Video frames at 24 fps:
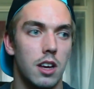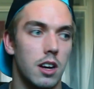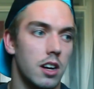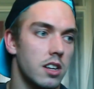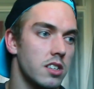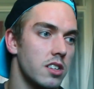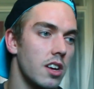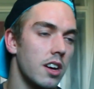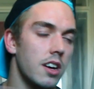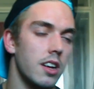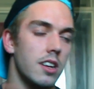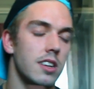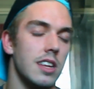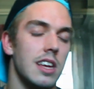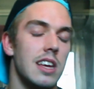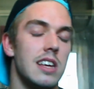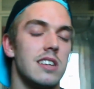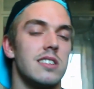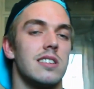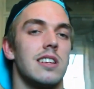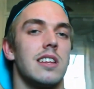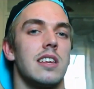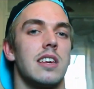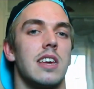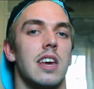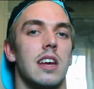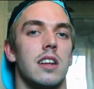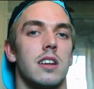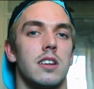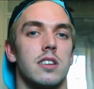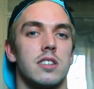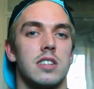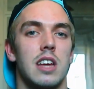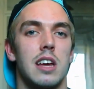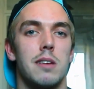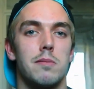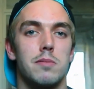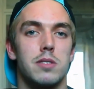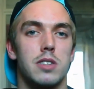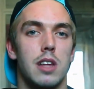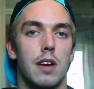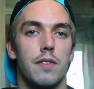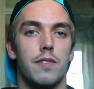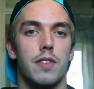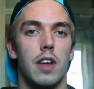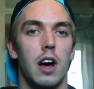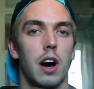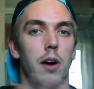Because I could easily get the same
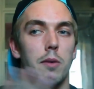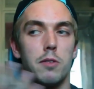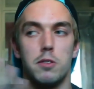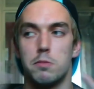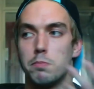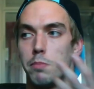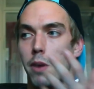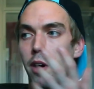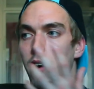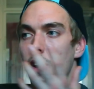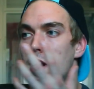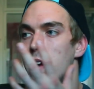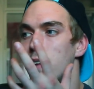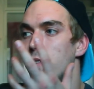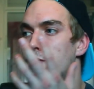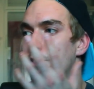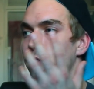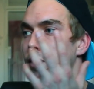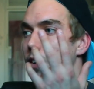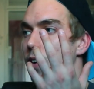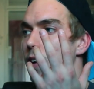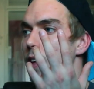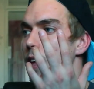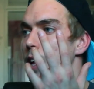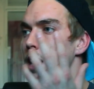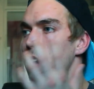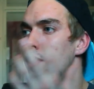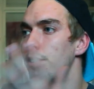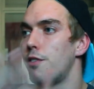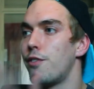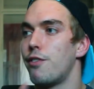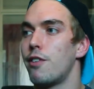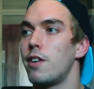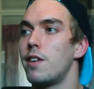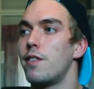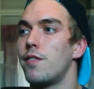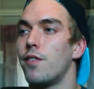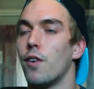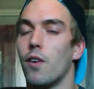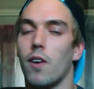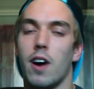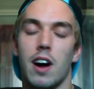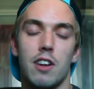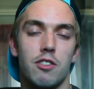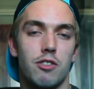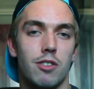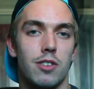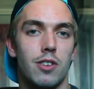stuff that I was buying for
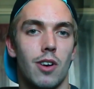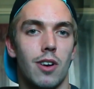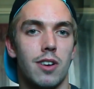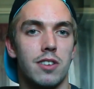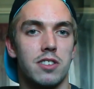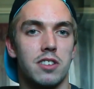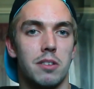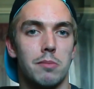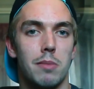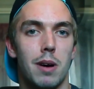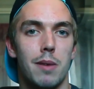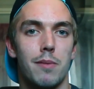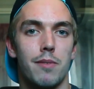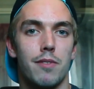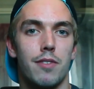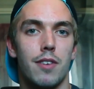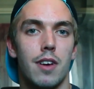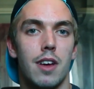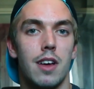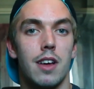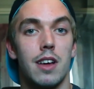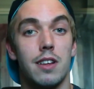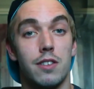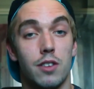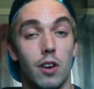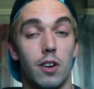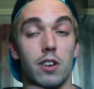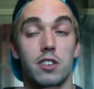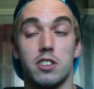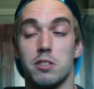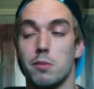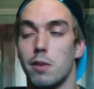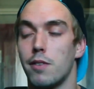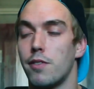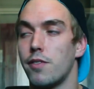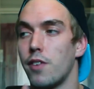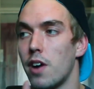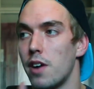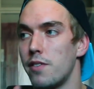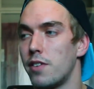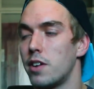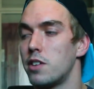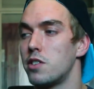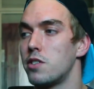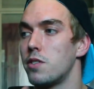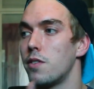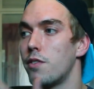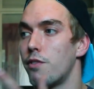$300-400 a month. I
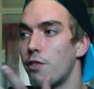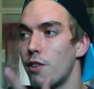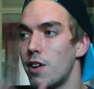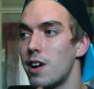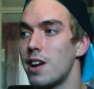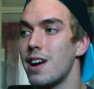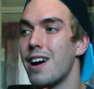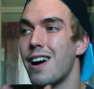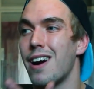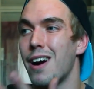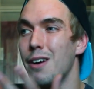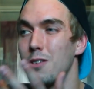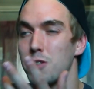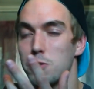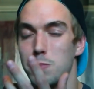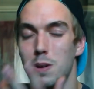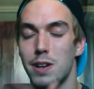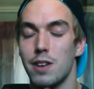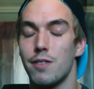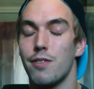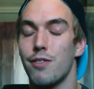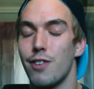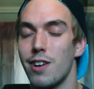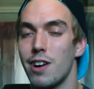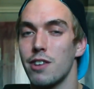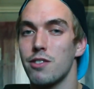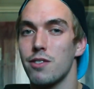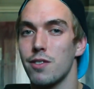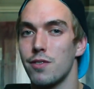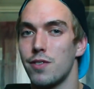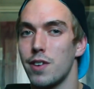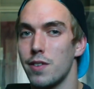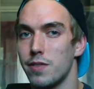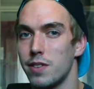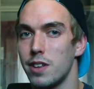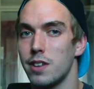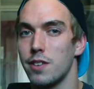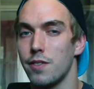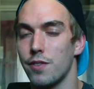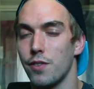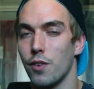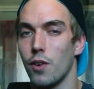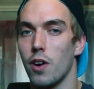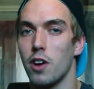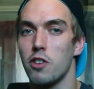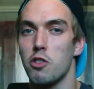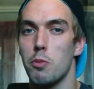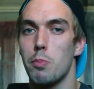was spending $350 to
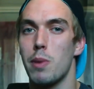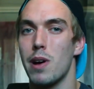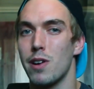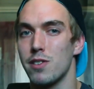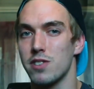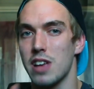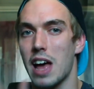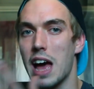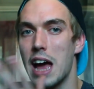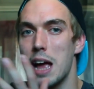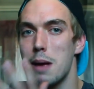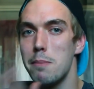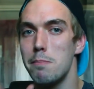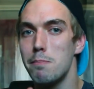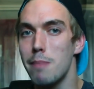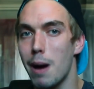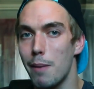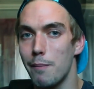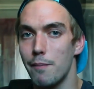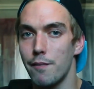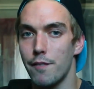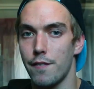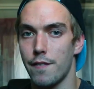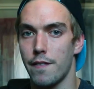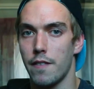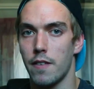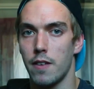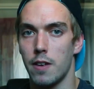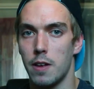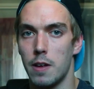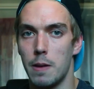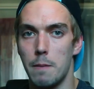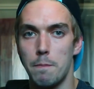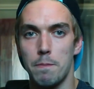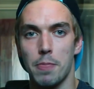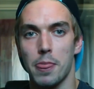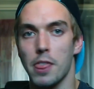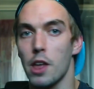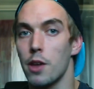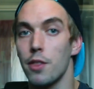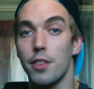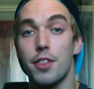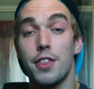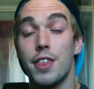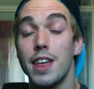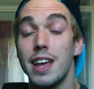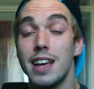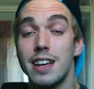£400 a month
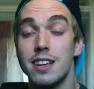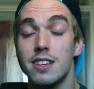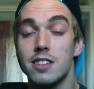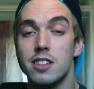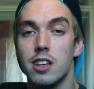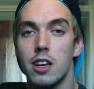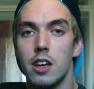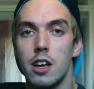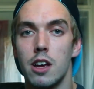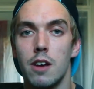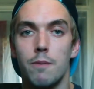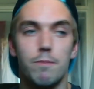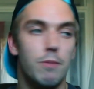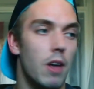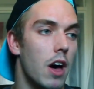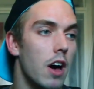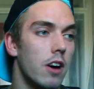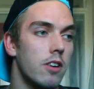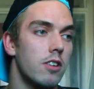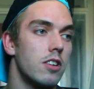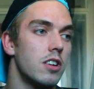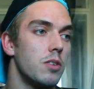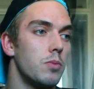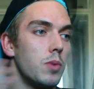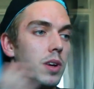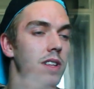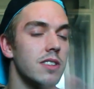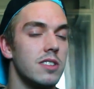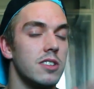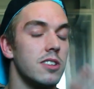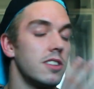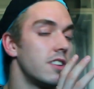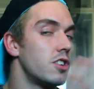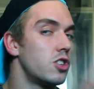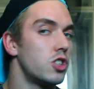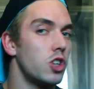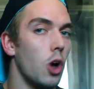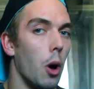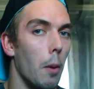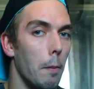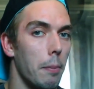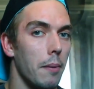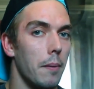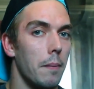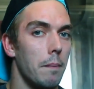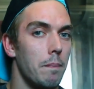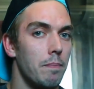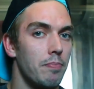on things that I could have went to the
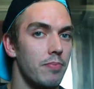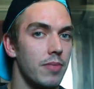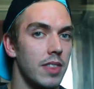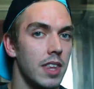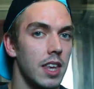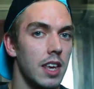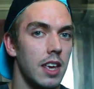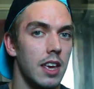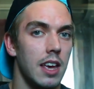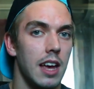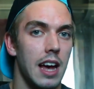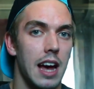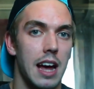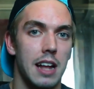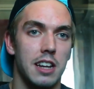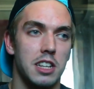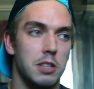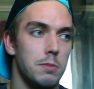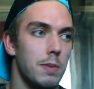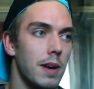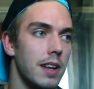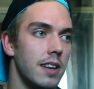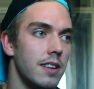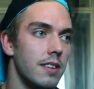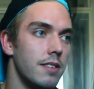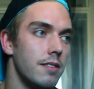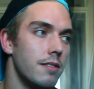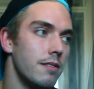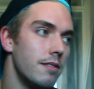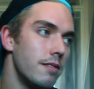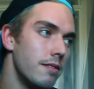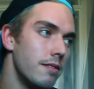shop and spent